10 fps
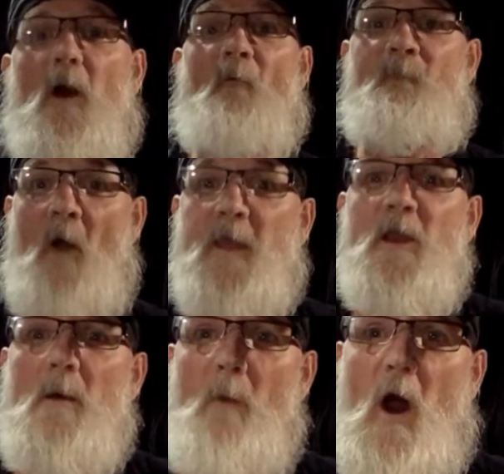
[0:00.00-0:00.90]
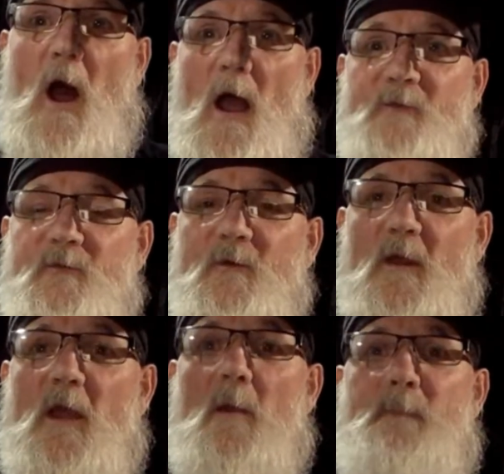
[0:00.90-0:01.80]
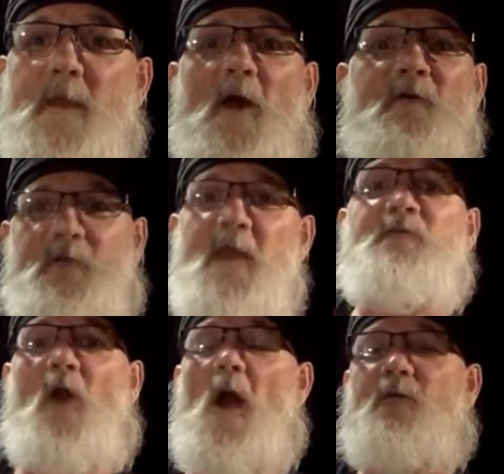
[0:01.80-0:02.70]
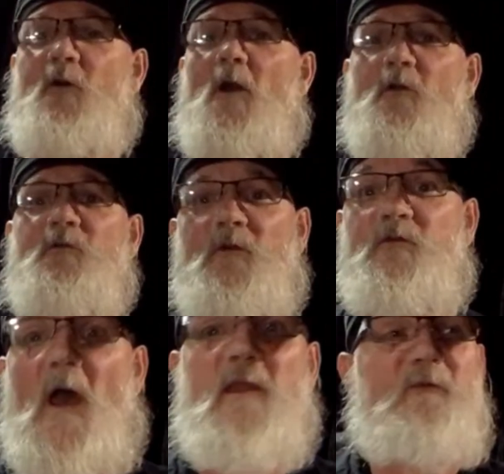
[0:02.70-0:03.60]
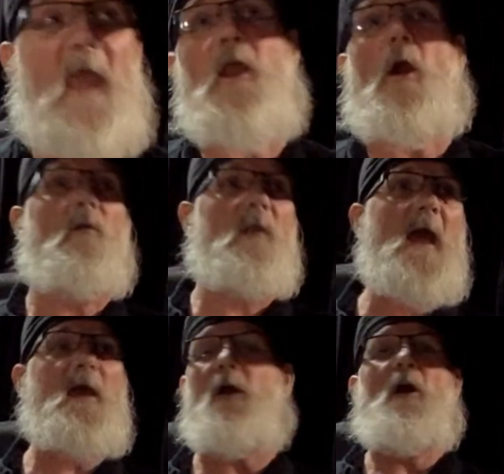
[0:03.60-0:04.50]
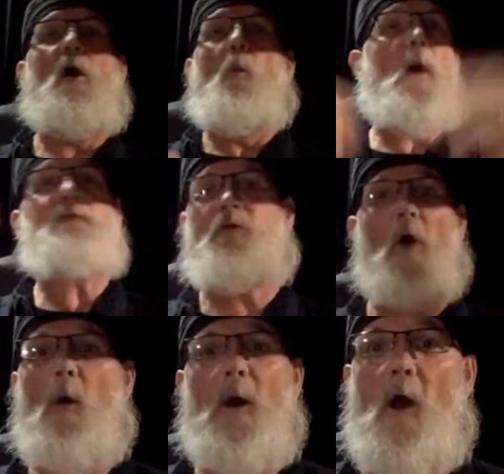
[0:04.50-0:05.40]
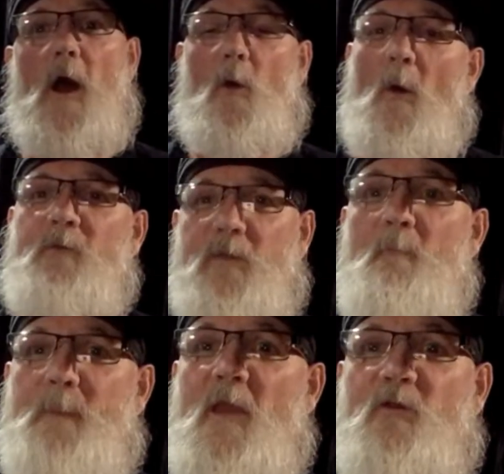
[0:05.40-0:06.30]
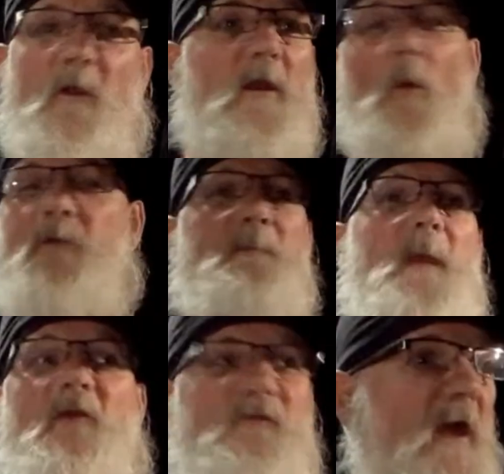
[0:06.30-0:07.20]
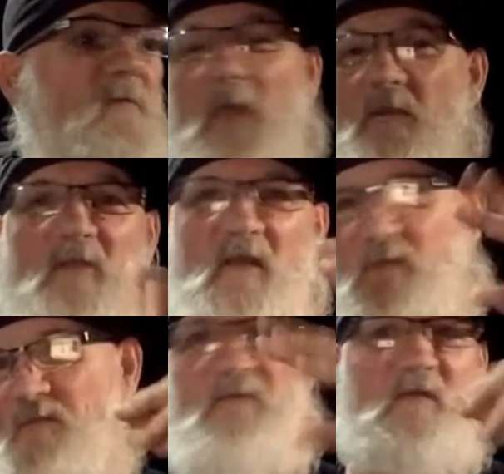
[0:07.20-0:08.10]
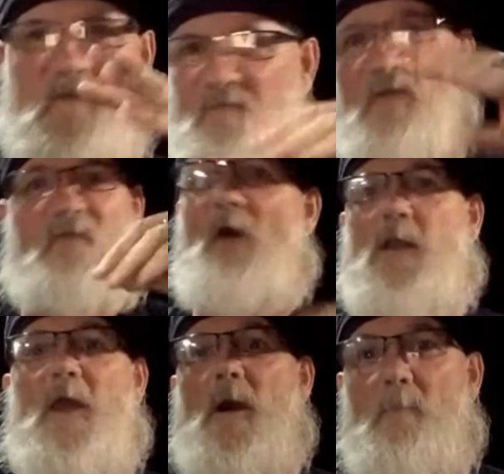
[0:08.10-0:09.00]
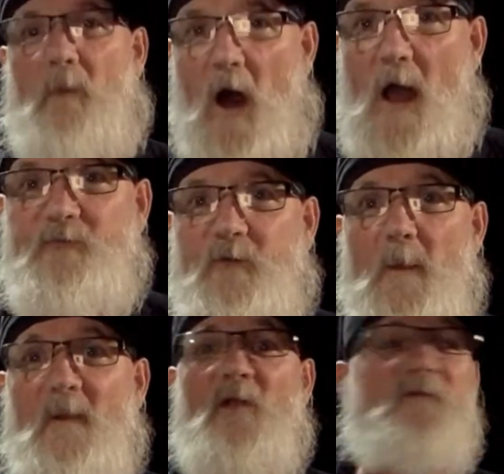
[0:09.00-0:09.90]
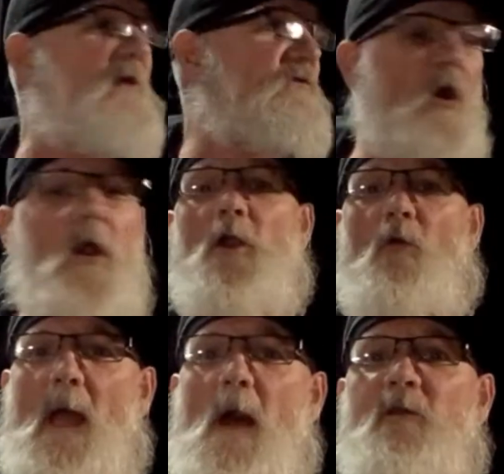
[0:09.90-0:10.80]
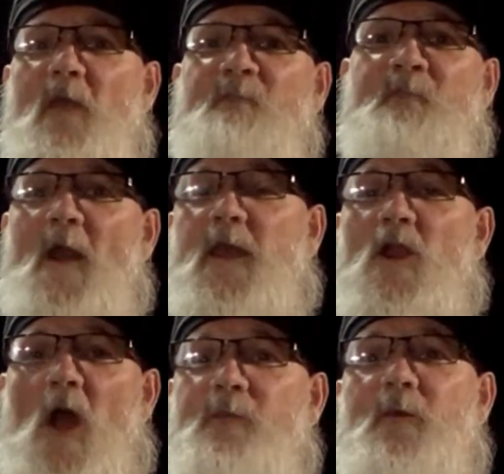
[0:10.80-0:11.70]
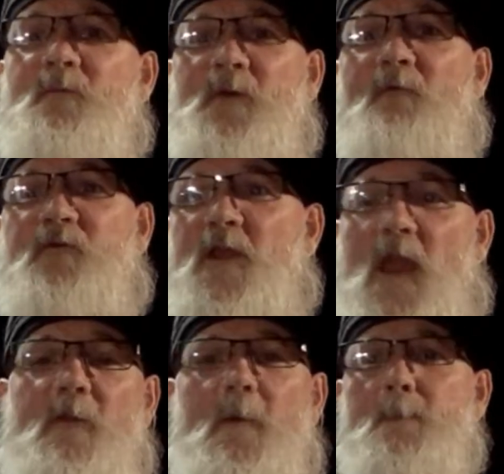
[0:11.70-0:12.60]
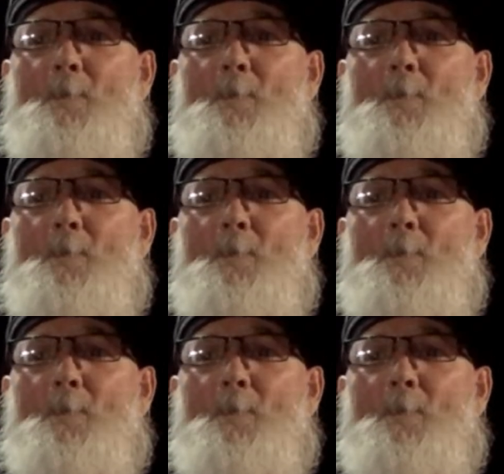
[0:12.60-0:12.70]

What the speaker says: Fucking Hamas. Because these cocksuckers decided they don't like what's going on and what they're being treated and what's being said. Fucking Hamas. They turned around and they fucking got themselves together